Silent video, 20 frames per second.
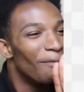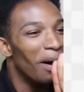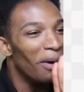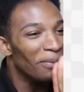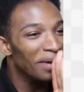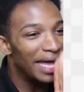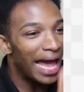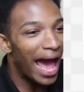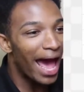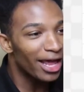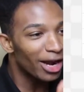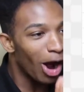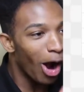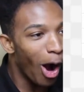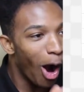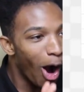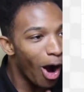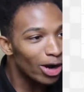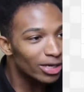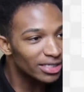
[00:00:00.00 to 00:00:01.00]
But we had a
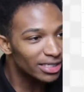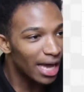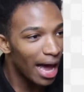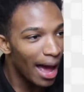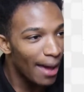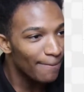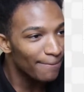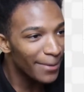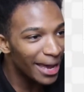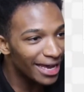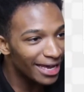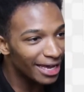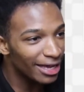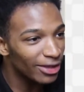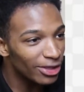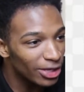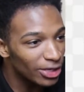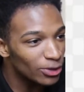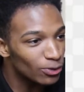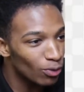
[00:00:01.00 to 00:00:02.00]
hard time
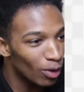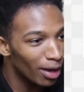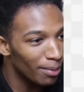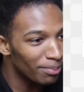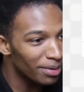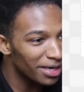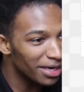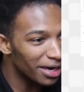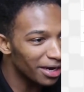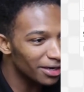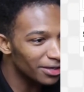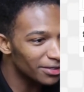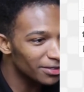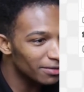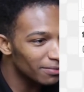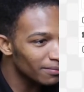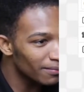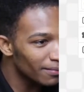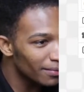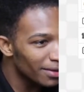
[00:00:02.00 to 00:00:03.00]
making this one
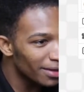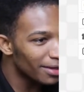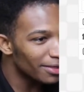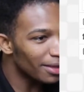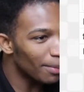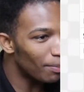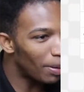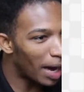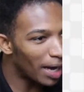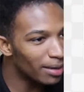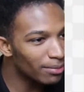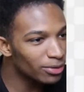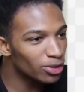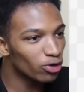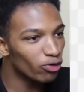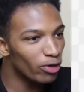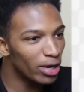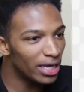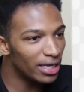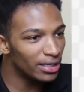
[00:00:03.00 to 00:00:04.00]
because the bottom
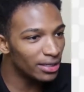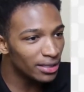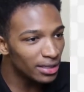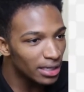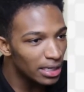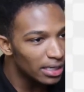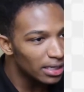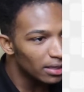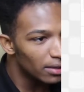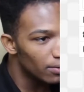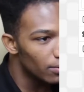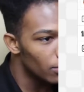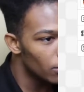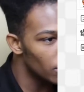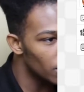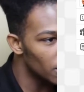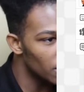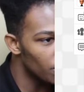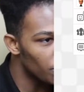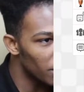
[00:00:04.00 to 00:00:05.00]
screen
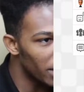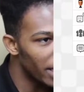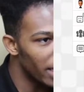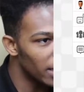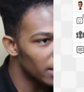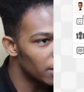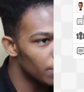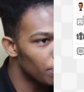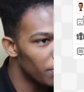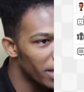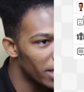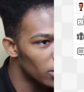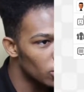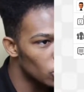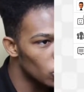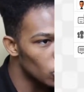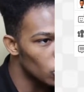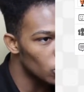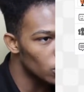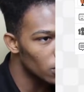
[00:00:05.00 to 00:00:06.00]
displays
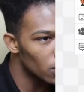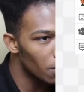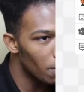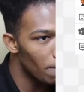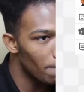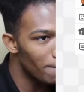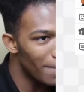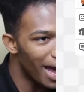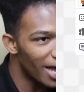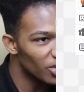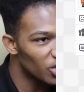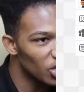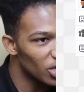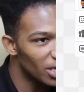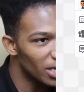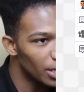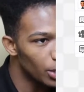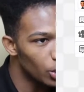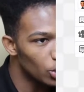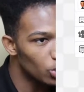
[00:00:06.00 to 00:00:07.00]
pictures
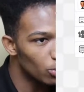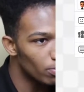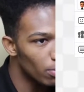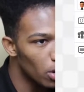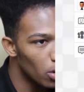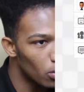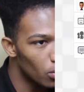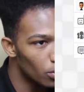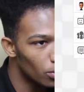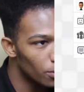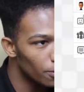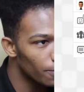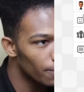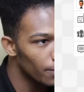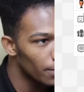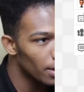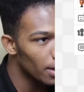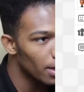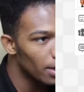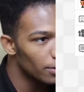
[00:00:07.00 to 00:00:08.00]
matching each mode.
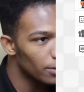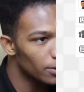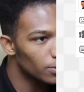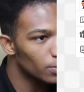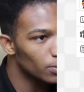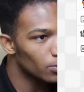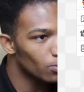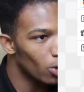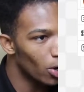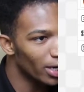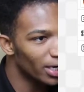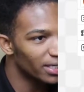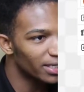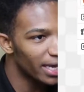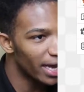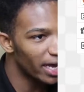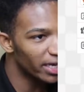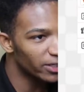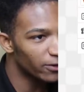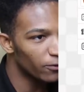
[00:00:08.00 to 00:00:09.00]
This was quite a
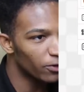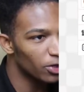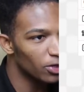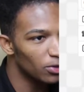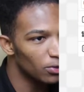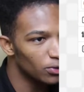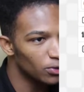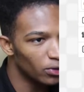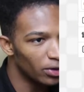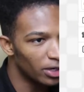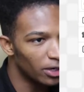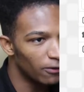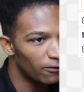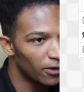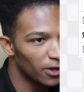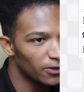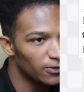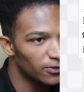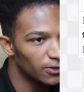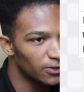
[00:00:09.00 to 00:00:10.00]
task for the user
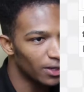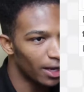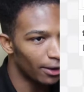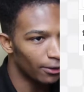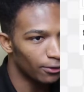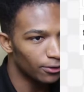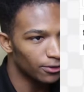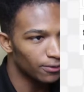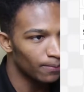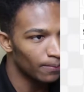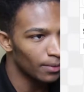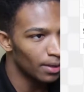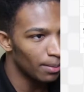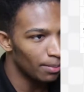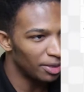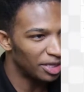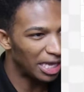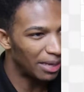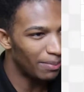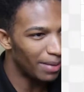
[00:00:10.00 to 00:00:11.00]
interface designers,
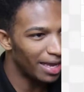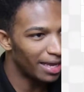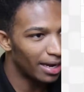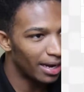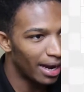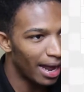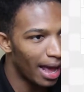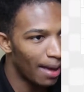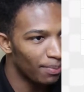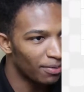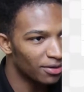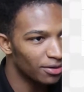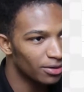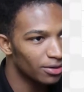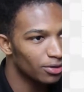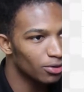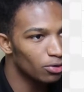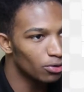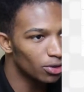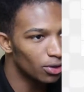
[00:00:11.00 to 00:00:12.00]
but they made it happen.
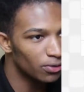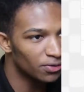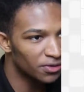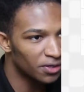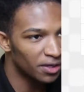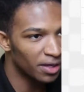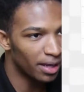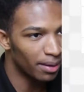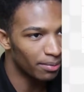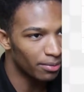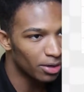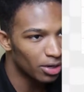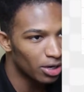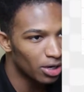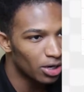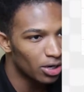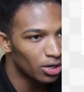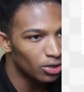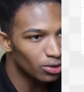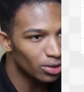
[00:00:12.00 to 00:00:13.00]
Kudos to them.
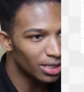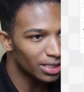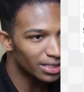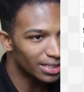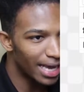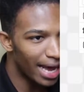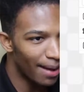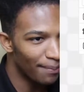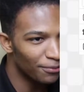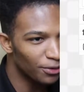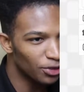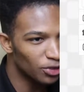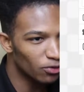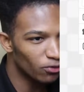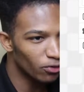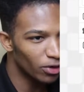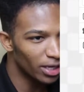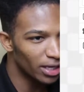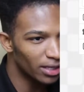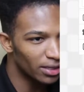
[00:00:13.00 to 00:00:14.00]
You can tap the
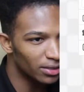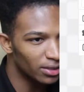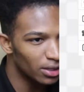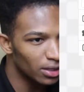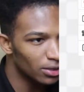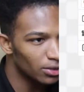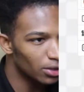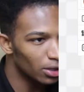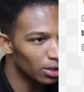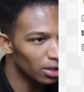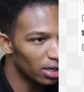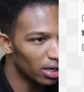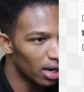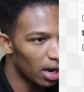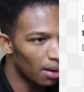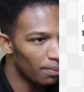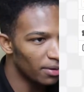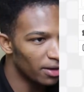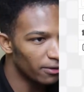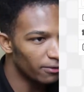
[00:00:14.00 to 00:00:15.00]
screen to
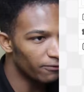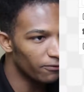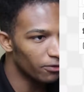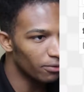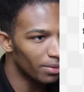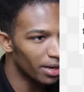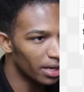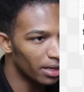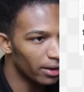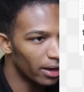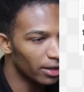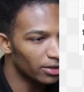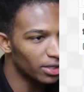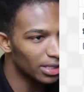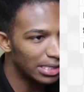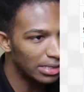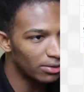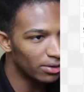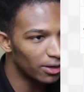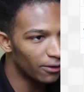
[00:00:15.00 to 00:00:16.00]
look up
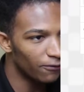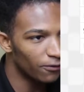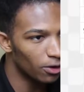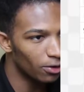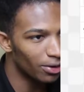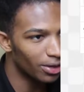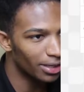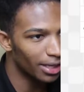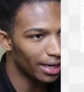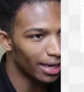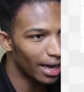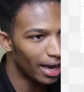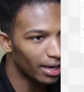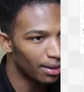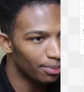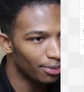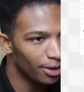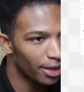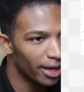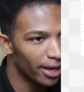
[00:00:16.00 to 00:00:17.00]
additional info on like how
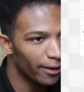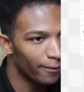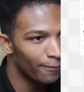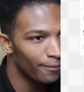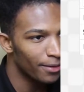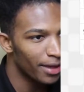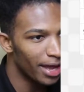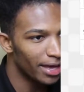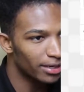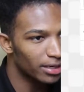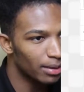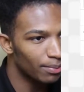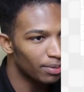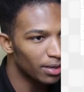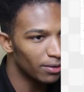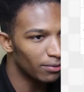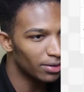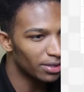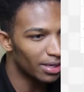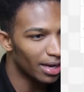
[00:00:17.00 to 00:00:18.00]
to play and
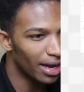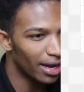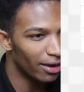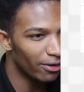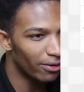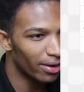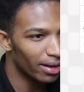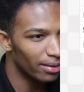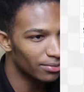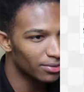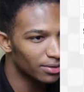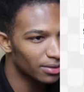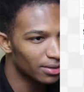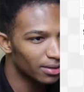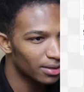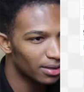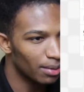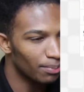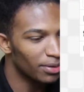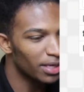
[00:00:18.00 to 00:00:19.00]
compete with diagrams.
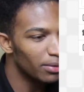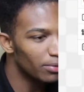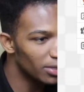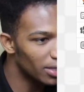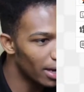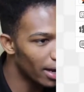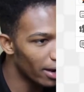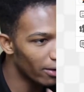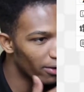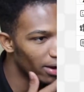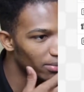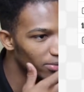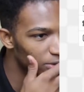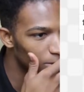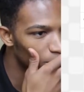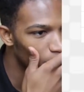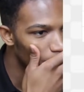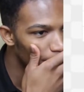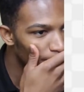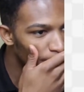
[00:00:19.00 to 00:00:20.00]
Complete with diagrams.
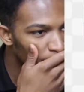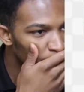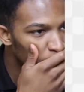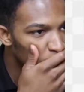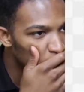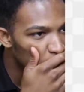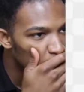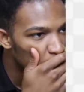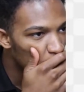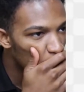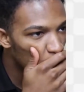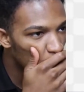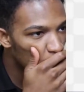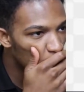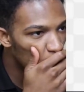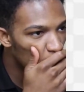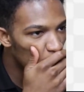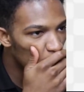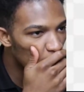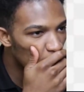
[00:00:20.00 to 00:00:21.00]

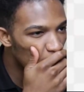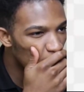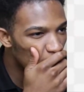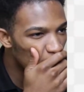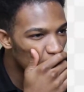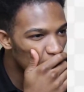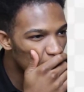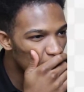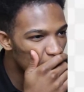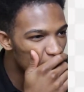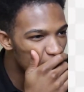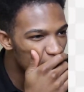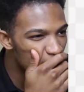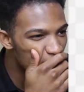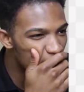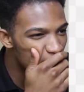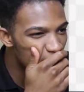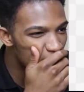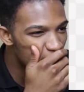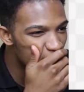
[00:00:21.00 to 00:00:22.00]

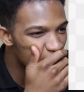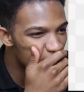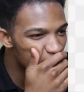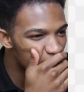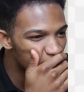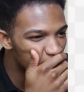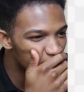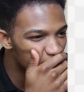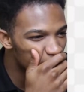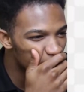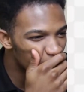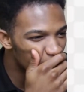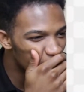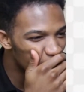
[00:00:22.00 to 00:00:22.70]
Whoa,